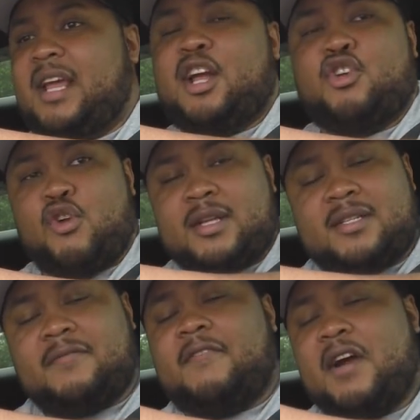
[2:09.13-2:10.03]

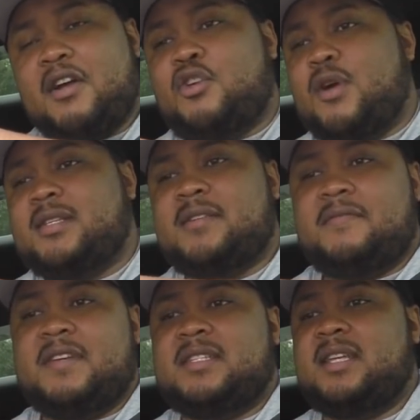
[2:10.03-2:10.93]
aggressive, very aggressive
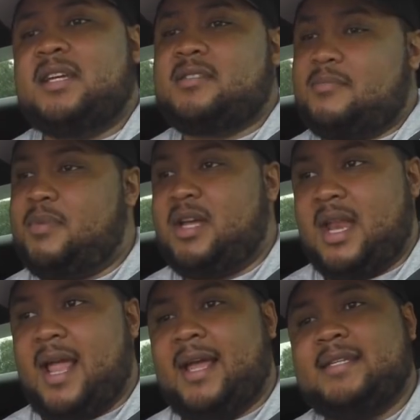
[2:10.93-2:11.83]
V6. But
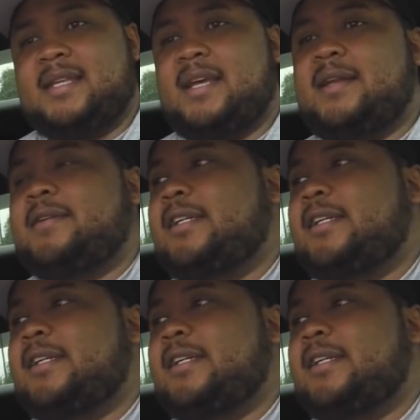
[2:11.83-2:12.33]
like I said,